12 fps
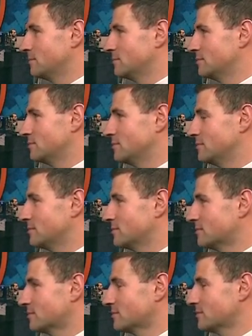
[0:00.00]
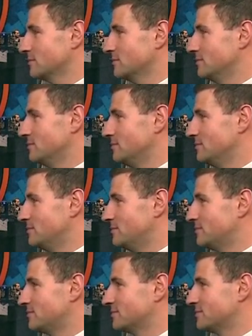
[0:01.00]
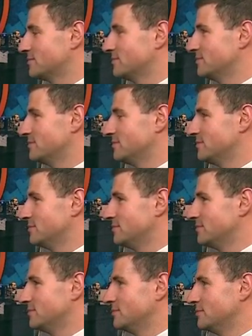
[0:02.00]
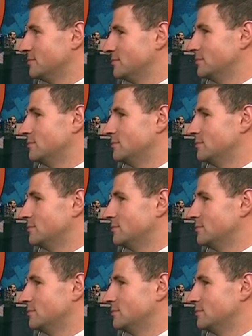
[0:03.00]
The person shown says nothing.